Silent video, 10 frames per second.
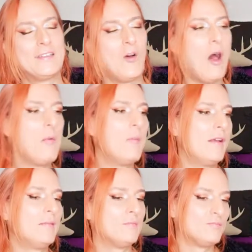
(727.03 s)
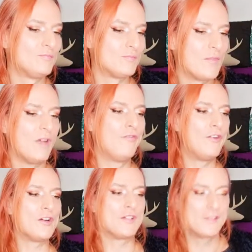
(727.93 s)
so I'm a bit
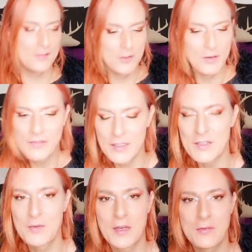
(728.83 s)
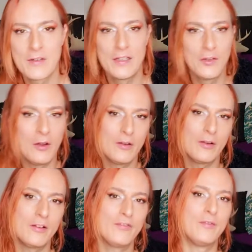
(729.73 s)
averse to a Venus retrograde.
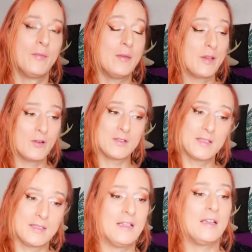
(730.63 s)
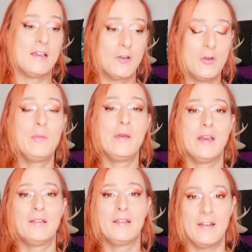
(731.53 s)
Don't learn from me because this could
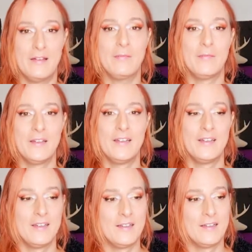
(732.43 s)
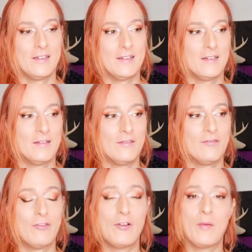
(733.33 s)
be a time
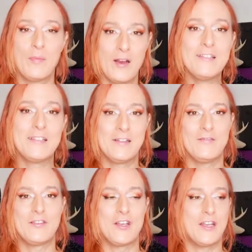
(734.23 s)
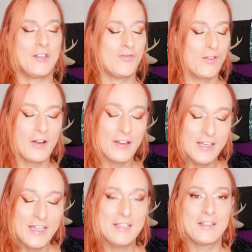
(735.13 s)
for a positive change, for a
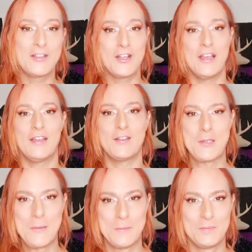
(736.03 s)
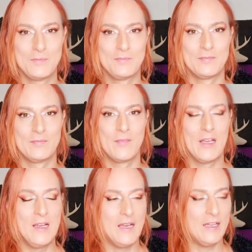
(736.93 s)
needed change.
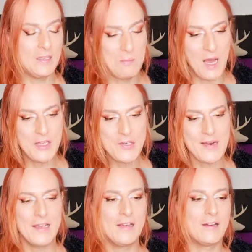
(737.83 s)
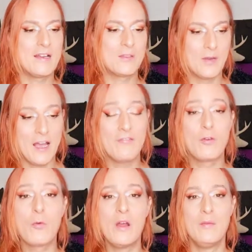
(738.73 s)
And the mantra here is
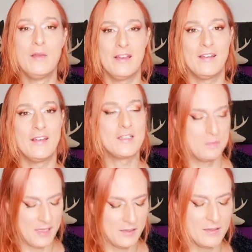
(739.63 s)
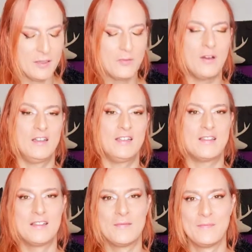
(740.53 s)
whatever will be is better than what
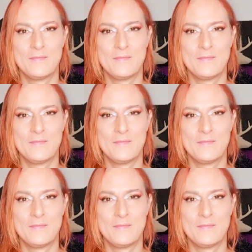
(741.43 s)
is